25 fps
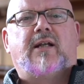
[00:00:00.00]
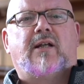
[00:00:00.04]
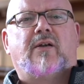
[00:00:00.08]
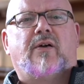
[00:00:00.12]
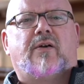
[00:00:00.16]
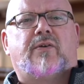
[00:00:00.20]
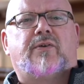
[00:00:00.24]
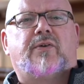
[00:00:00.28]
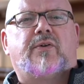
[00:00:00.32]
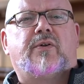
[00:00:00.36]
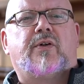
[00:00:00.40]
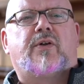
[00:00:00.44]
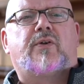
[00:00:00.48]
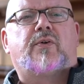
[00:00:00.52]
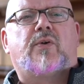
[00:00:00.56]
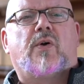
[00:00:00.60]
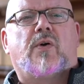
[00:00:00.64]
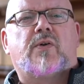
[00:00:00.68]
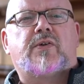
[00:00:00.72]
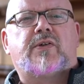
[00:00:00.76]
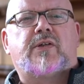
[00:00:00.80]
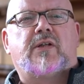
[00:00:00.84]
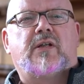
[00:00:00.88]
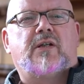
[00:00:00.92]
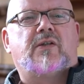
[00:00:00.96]
he looked through the
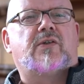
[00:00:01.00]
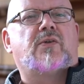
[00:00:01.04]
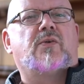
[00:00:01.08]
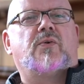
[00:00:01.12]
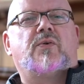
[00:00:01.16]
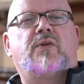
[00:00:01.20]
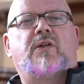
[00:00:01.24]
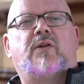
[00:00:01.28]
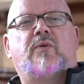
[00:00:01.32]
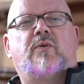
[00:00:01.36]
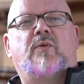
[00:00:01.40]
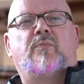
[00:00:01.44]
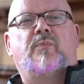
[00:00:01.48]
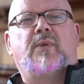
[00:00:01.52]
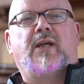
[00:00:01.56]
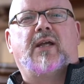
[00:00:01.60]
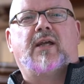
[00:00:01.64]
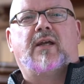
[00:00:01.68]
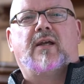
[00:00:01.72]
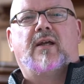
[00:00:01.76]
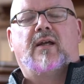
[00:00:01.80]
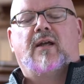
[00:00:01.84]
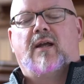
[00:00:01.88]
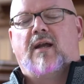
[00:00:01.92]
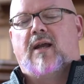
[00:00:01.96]
cross and he saw you and me.